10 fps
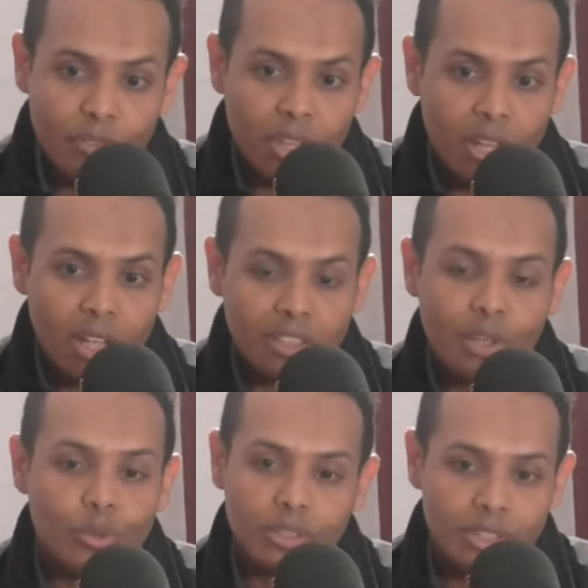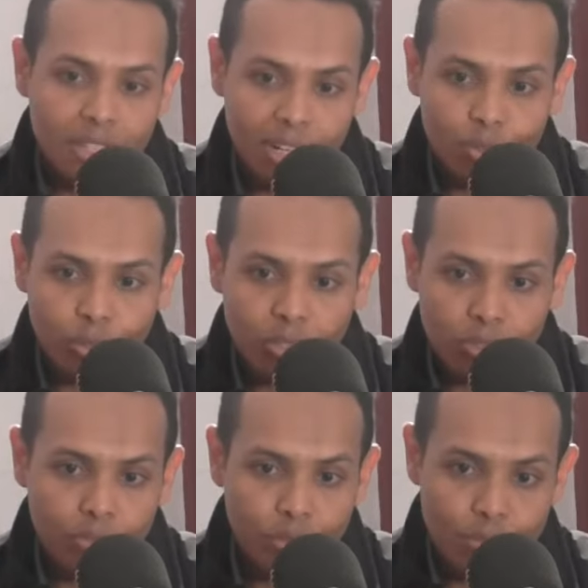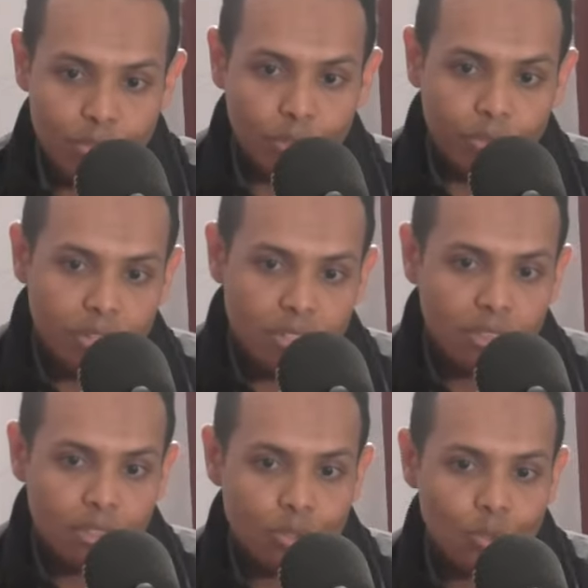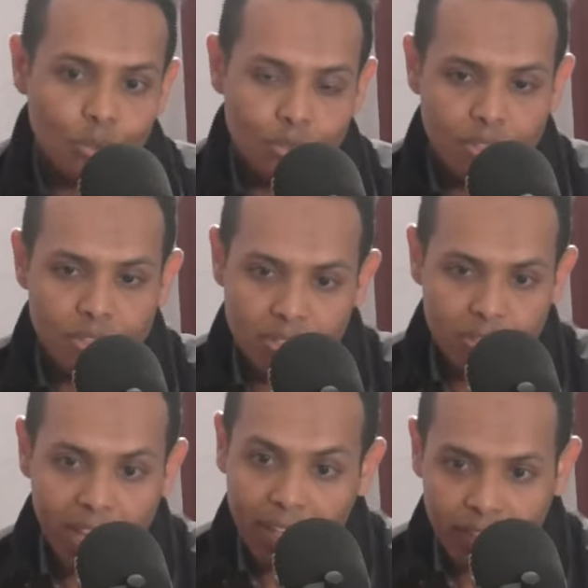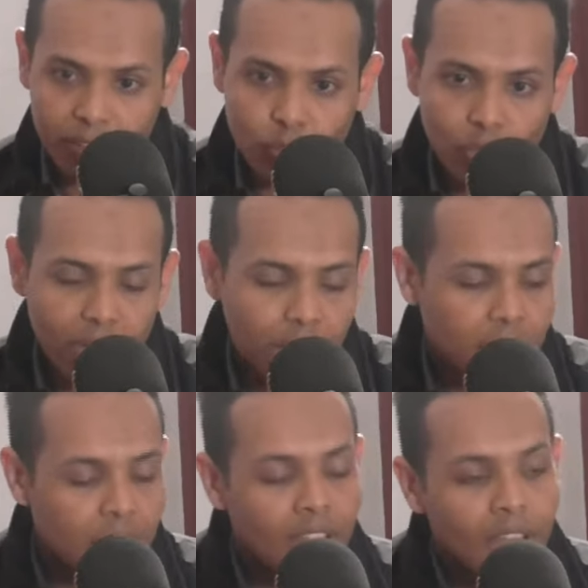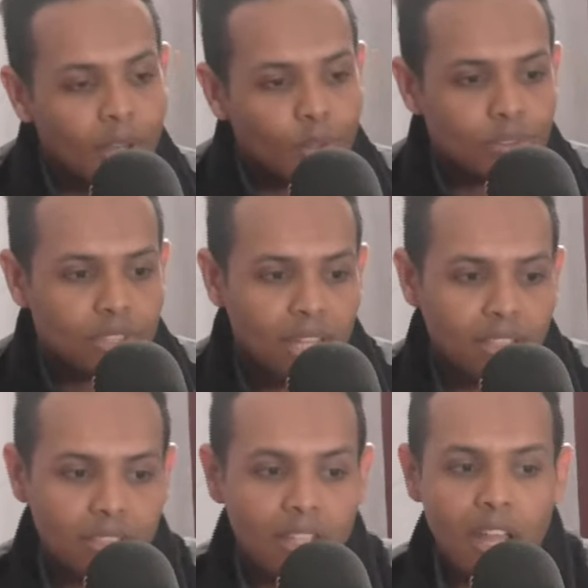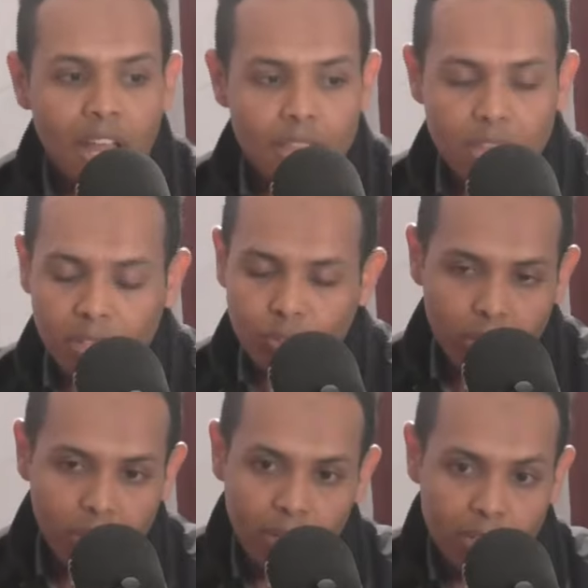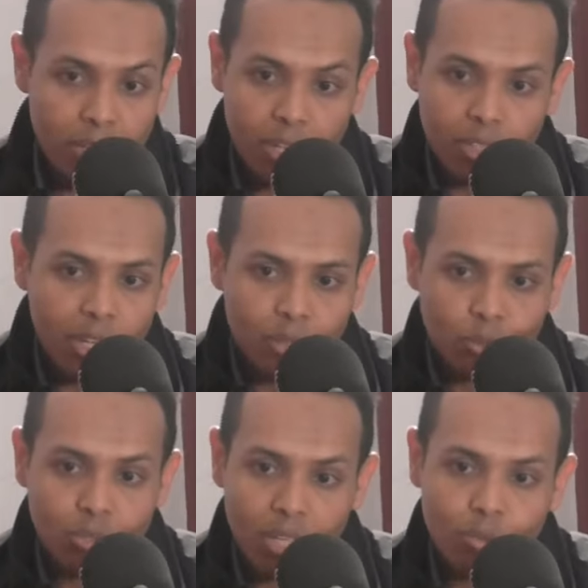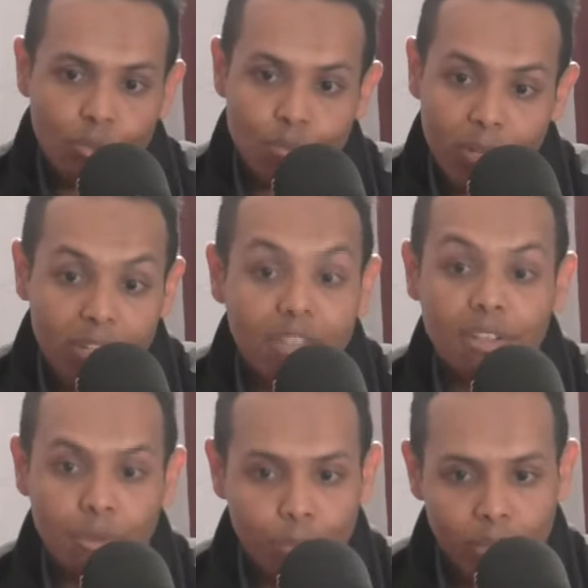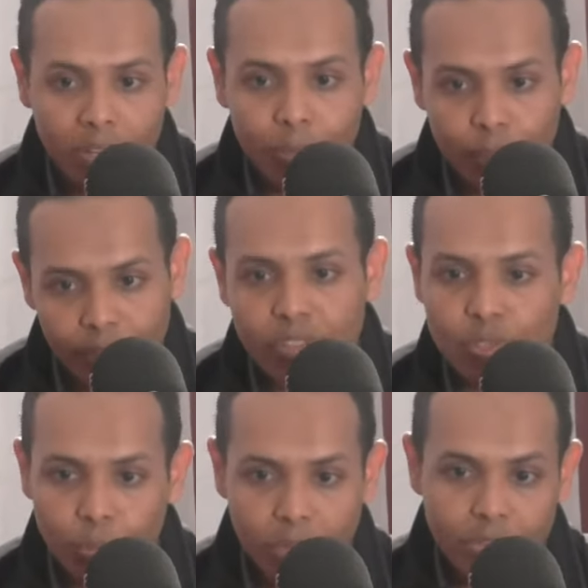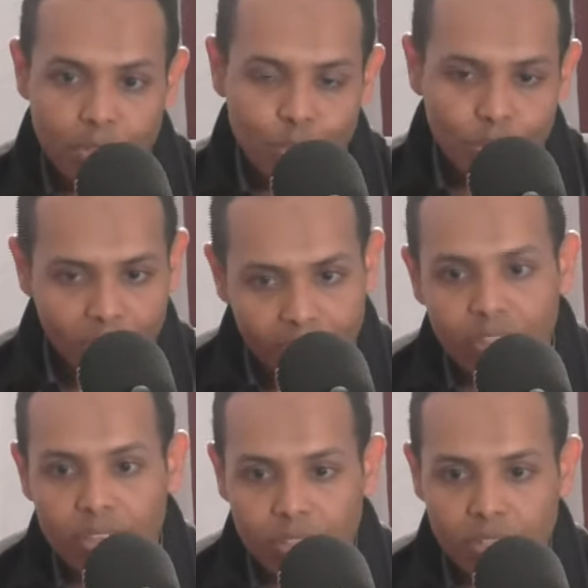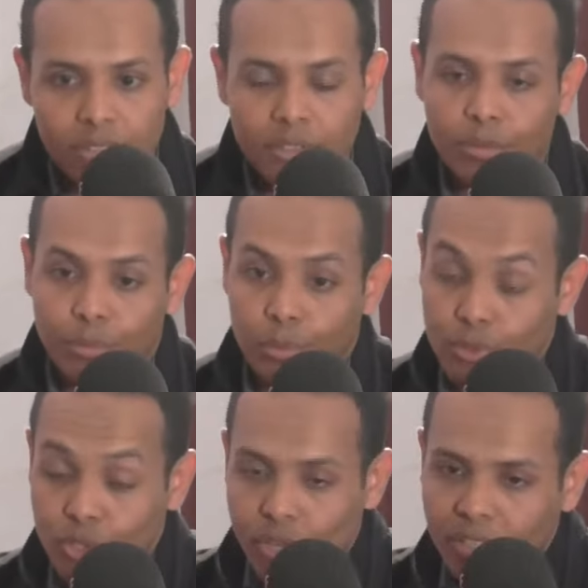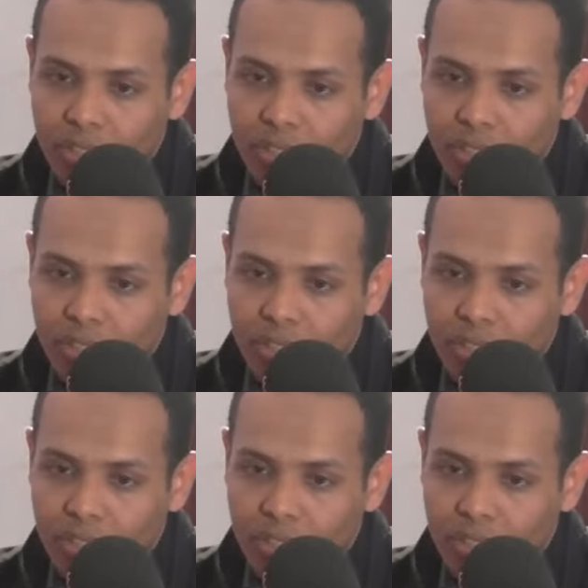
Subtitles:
And I already graduated from the university, so this is like indirect contact. The direct contact was my previous supervisor in this position,